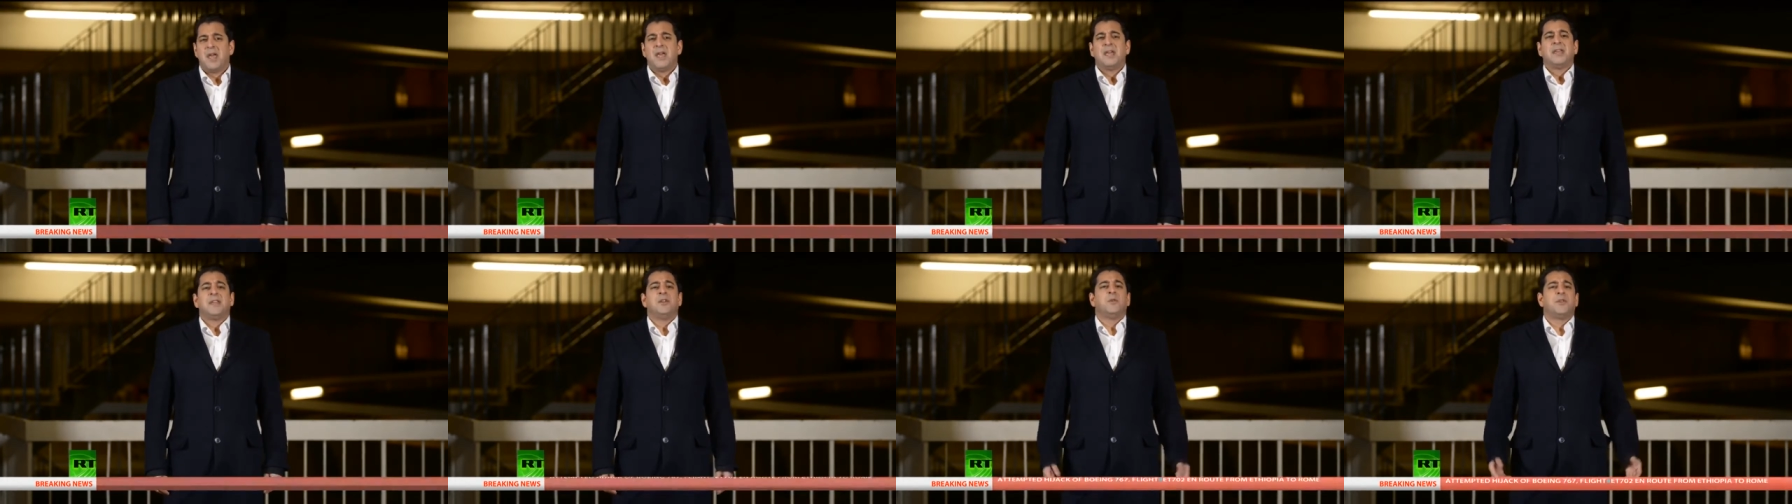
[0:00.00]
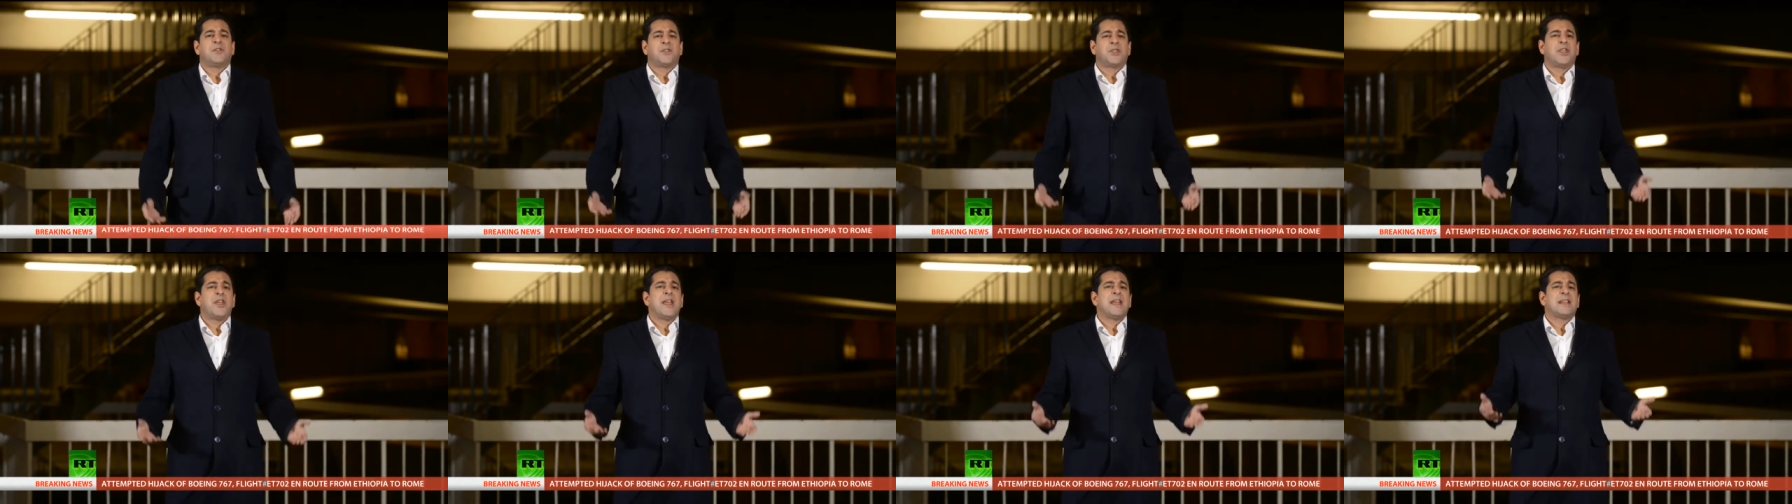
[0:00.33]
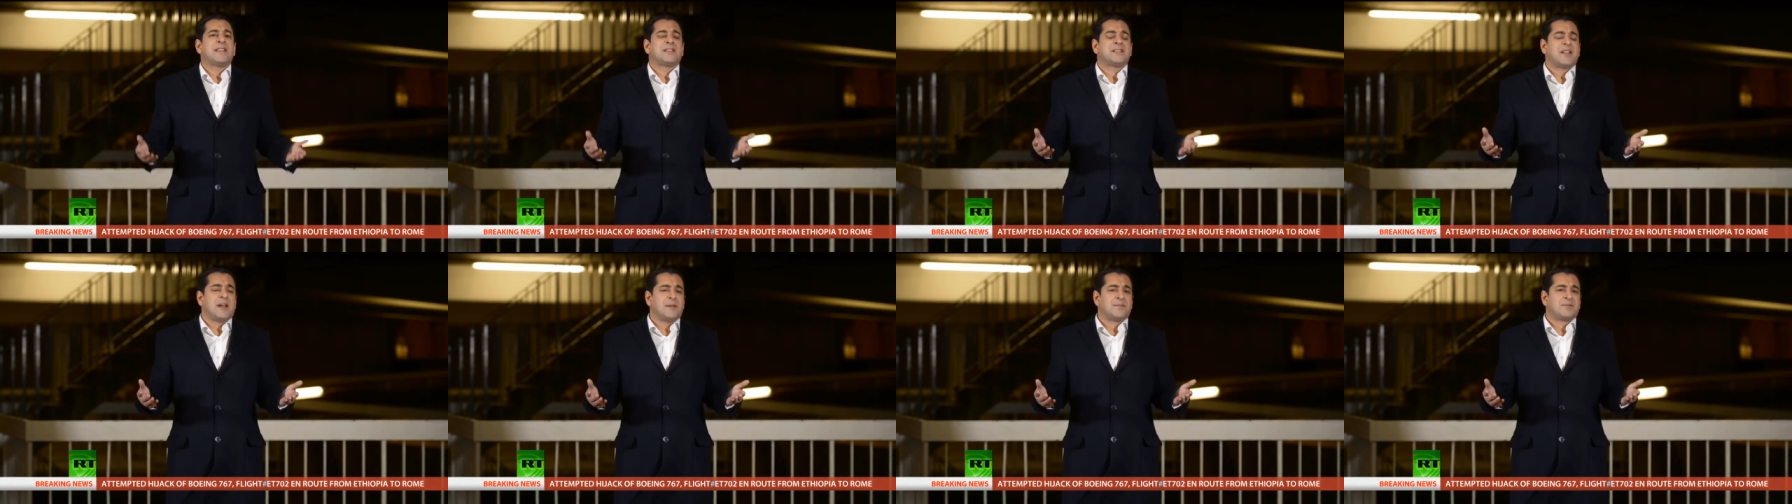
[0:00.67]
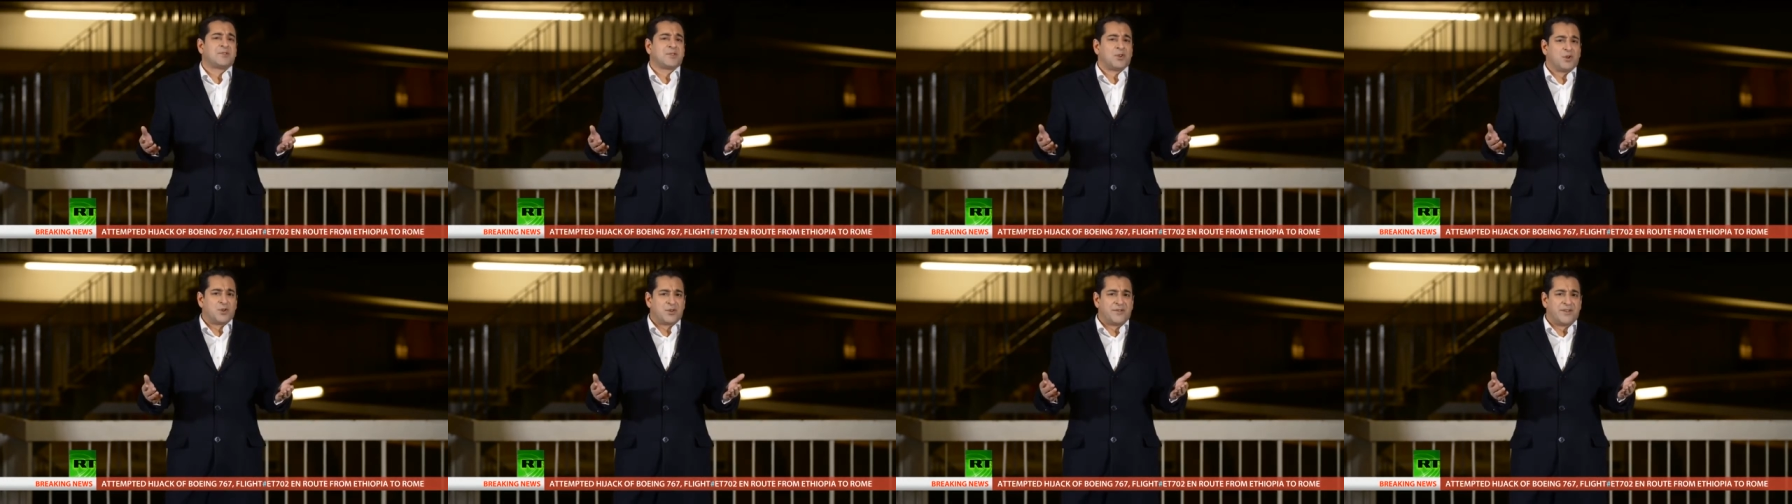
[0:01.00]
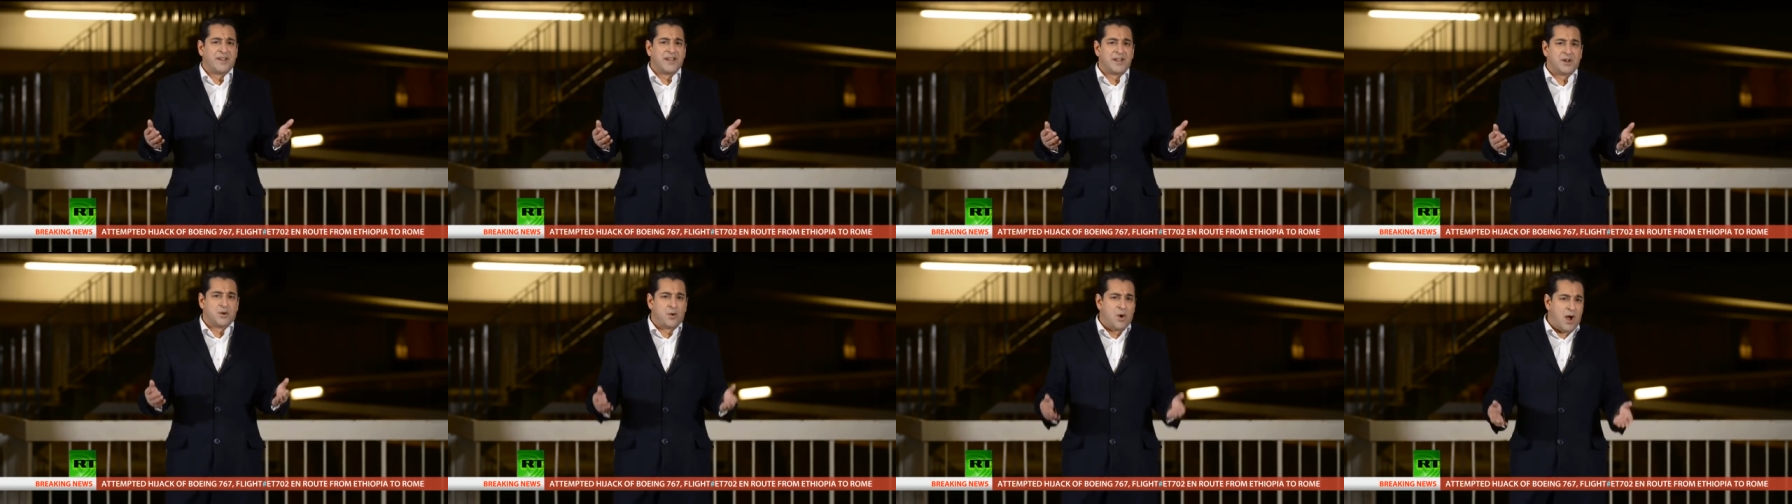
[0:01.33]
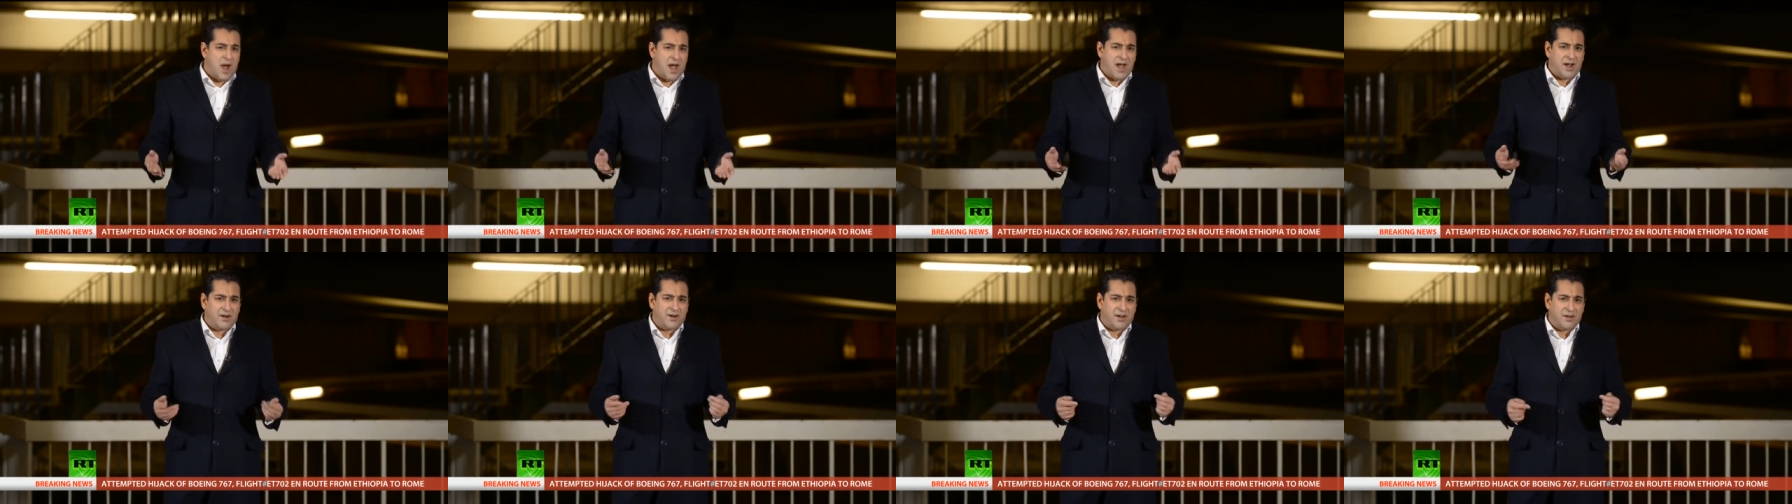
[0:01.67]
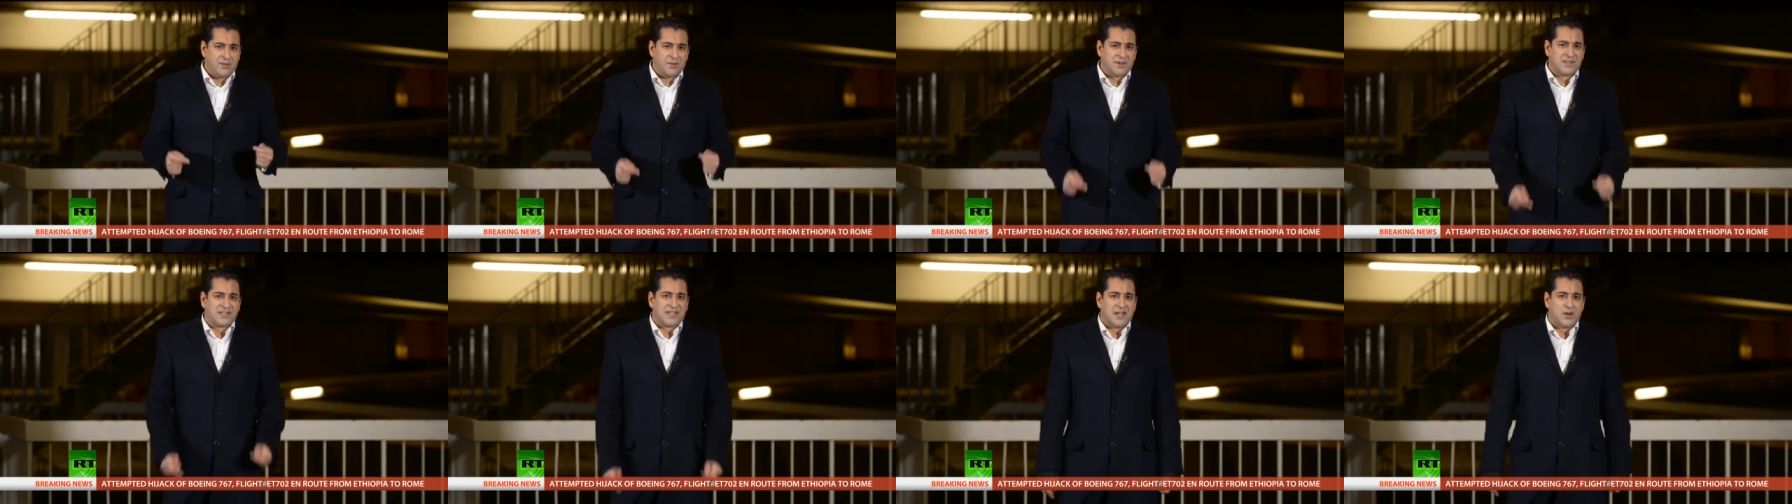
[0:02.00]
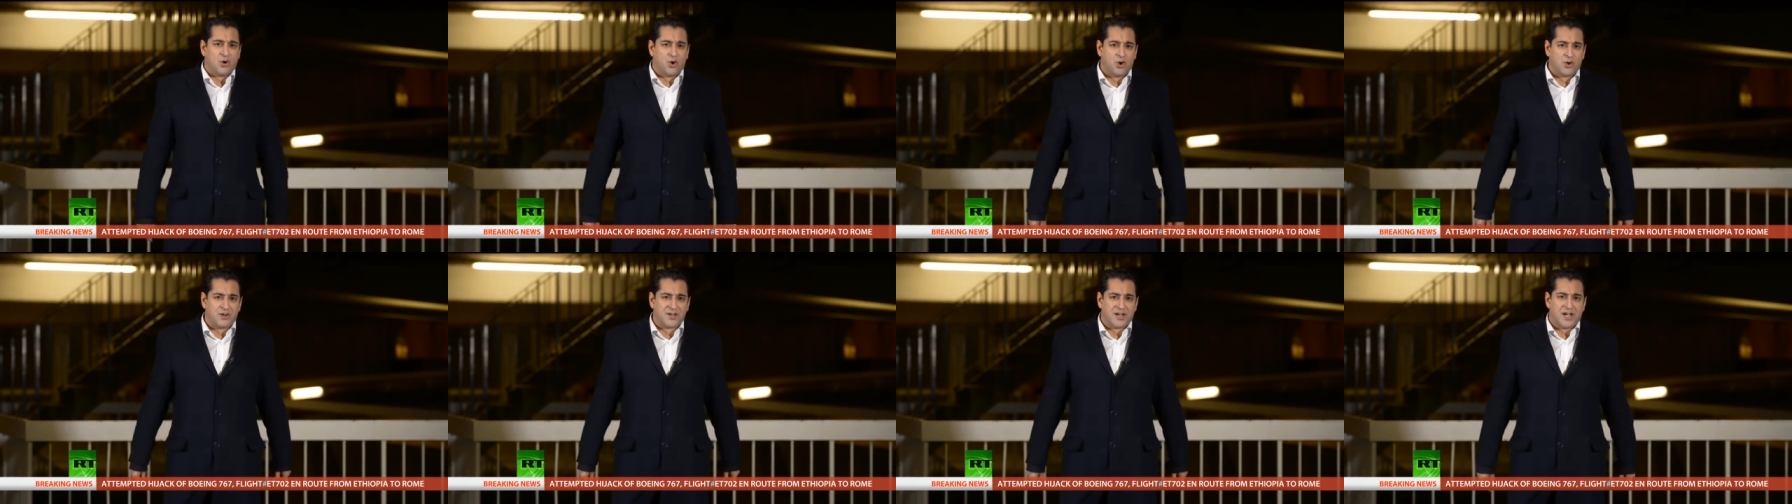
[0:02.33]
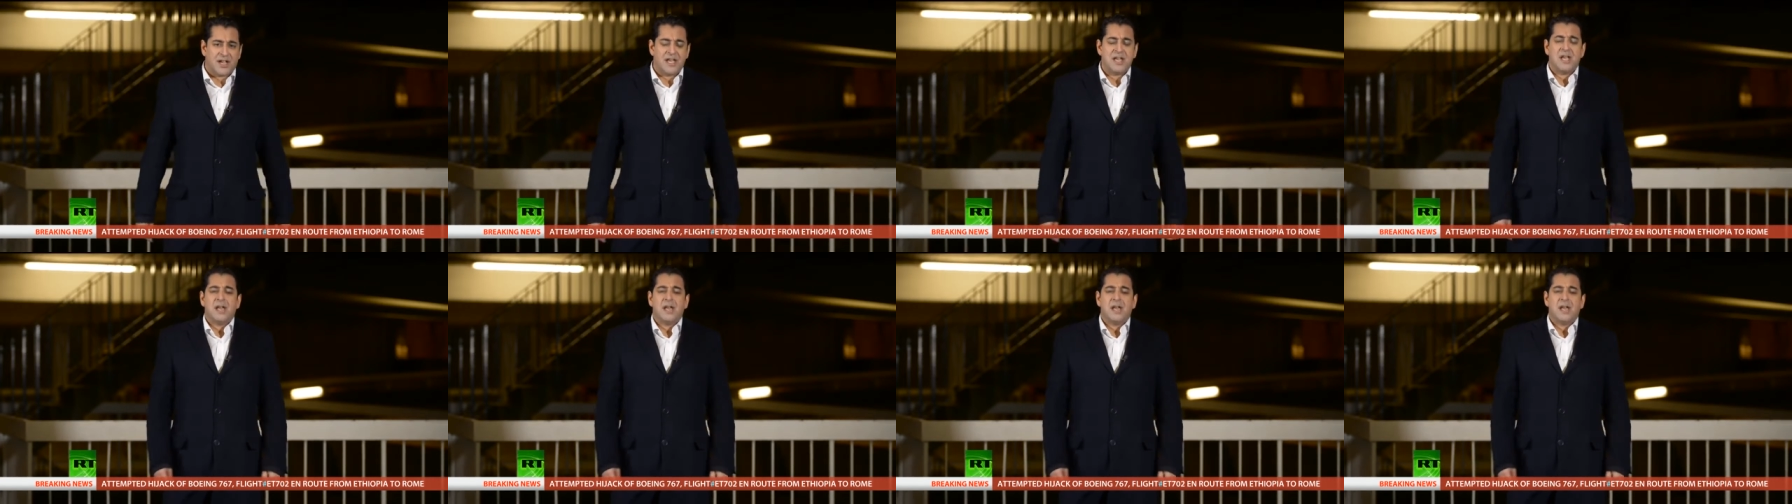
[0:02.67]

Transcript: you would think some sort of inquiry was in order,